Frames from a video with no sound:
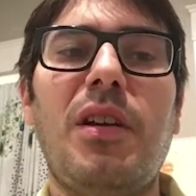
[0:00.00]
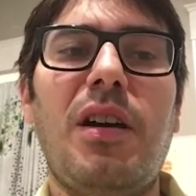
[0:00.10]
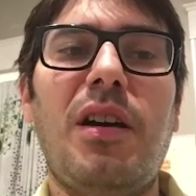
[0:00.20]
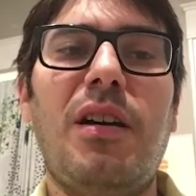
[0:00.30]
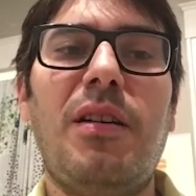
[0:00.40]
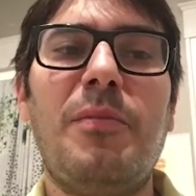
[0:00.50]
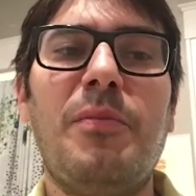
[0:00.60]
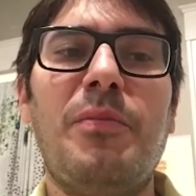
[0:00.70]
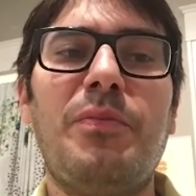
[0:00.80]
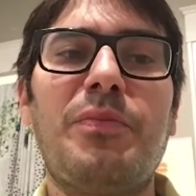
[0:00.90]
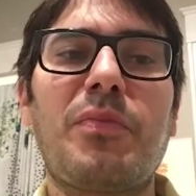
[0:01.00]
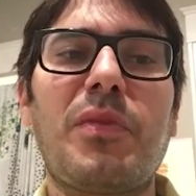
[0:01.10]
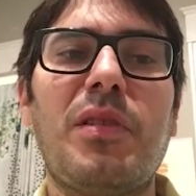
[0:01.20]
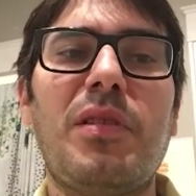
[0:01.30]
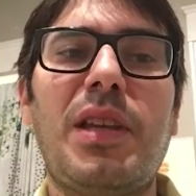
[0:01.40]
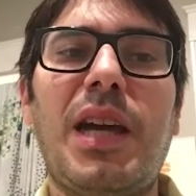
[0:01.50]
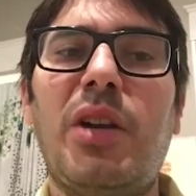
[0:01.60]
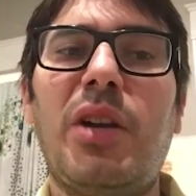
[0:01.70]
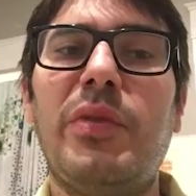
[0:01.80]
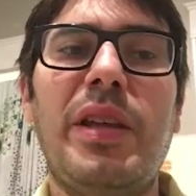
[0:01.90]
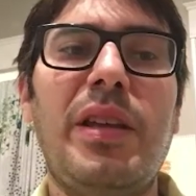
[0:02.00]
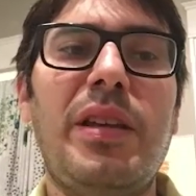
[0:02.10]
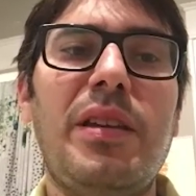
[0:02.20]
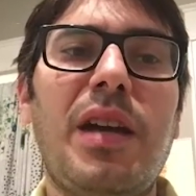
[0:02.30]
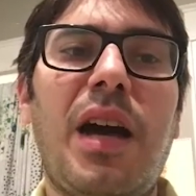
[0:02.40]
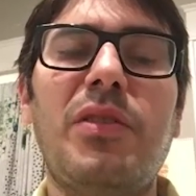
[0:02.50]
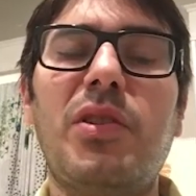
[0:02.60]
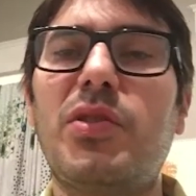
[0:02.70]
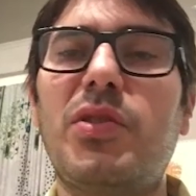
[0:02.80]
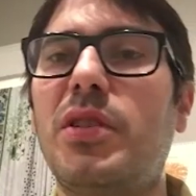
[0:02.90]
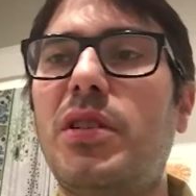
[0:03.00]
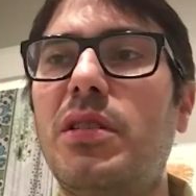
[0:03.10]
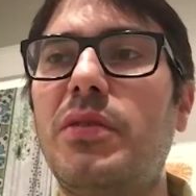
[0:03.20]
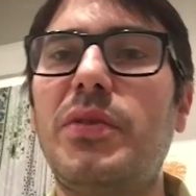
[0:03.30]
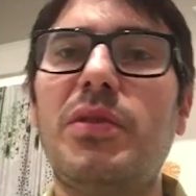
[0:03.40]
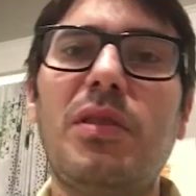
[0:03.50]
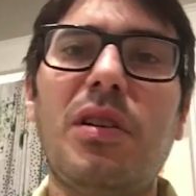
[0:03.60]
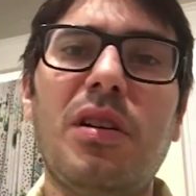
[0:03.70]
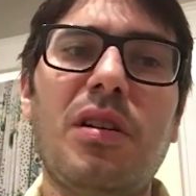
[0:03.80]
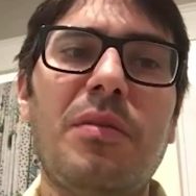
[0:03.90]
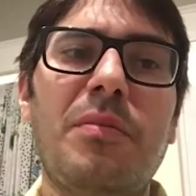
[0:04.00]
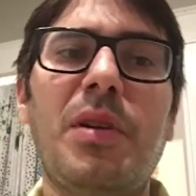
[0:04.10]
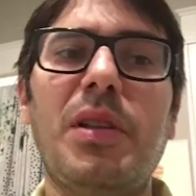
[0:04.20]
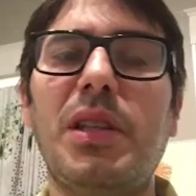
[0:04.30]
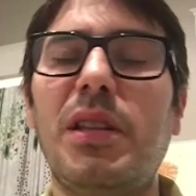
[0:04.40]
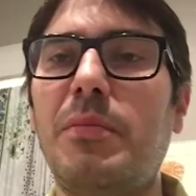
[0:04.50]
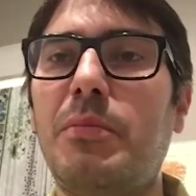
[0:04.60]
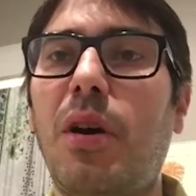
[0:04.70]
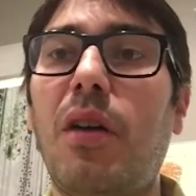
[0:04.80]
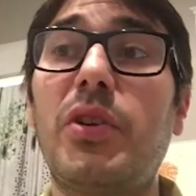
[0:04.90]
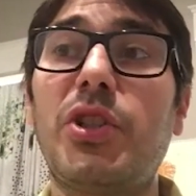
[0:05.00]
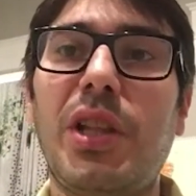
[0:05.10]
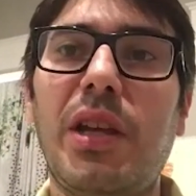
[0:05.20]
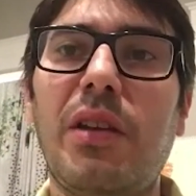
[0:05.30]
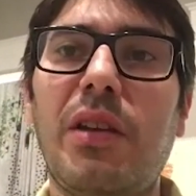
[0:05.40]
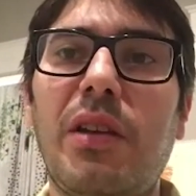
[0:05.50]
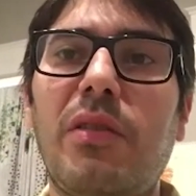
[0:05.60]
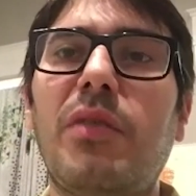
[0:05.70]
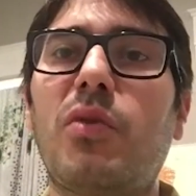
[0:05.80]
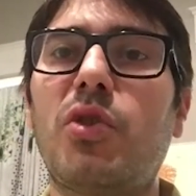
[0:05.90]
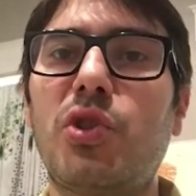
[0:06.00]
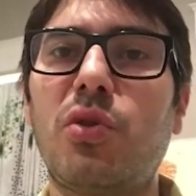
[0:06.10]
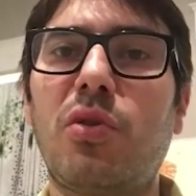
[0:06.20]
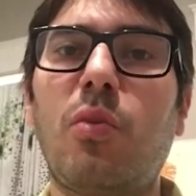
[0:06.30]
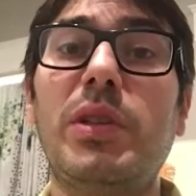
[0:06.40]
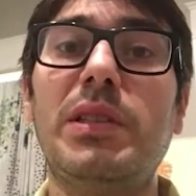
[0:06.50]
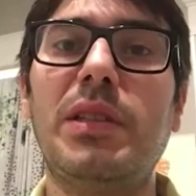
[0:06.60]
kind of a underserved, a little impoverished area for sure within the